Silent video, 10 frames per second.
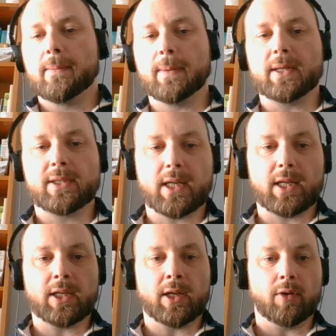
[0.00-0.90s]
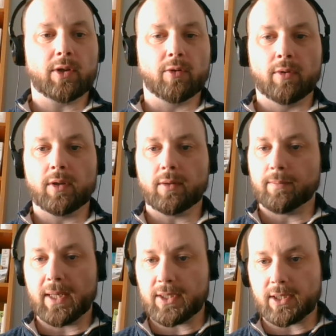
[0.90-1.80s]
But you will
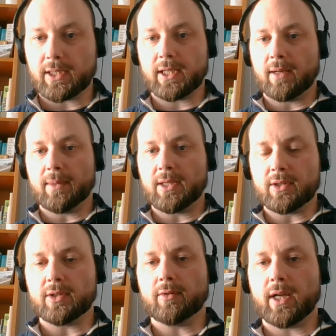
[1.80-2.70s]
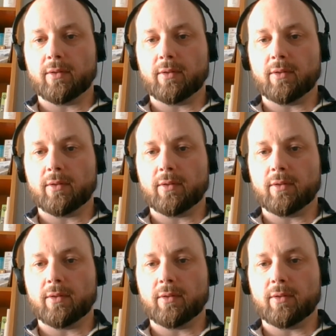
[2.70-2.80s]
basically come into a